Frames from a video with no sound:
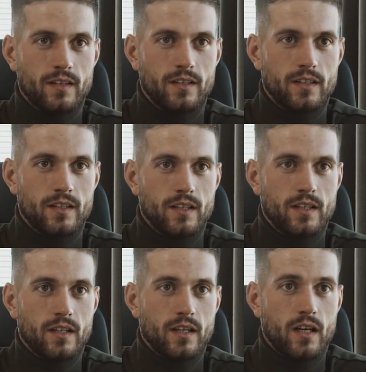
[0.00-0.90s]

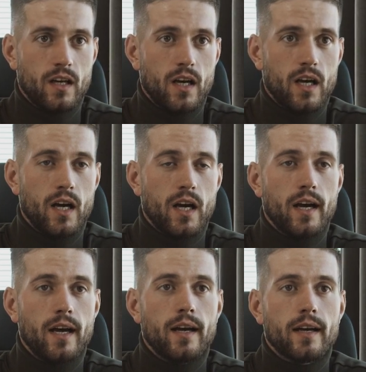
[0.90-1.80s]
recruiting mistakes.
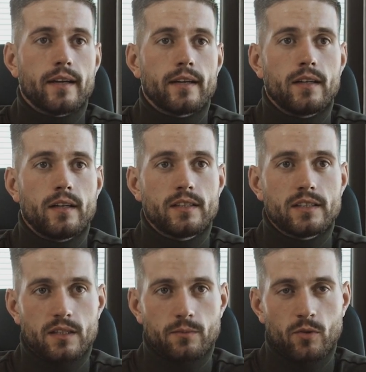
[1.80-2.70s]
I
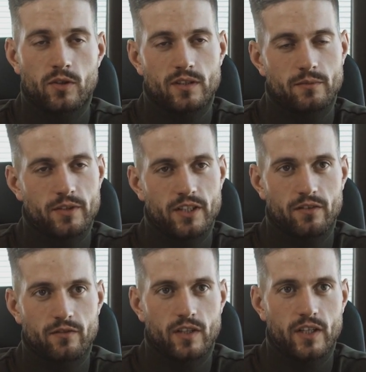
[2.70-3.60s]
employed a couple of
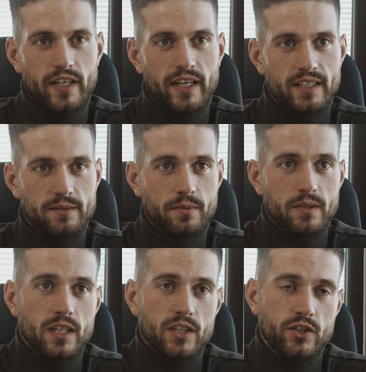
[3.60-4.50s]
people I should
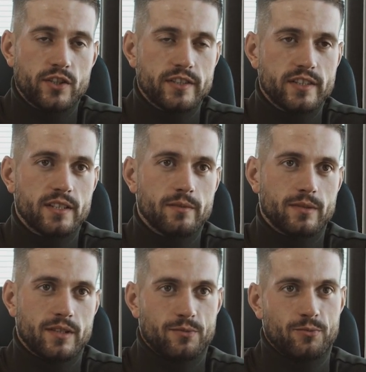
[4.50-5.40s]
never have
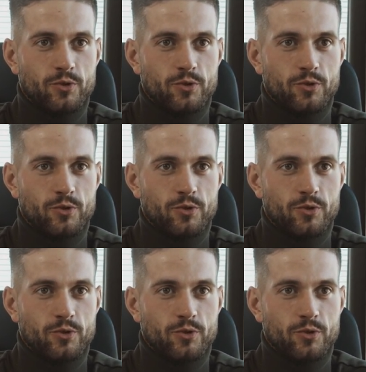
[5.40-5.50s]
employed.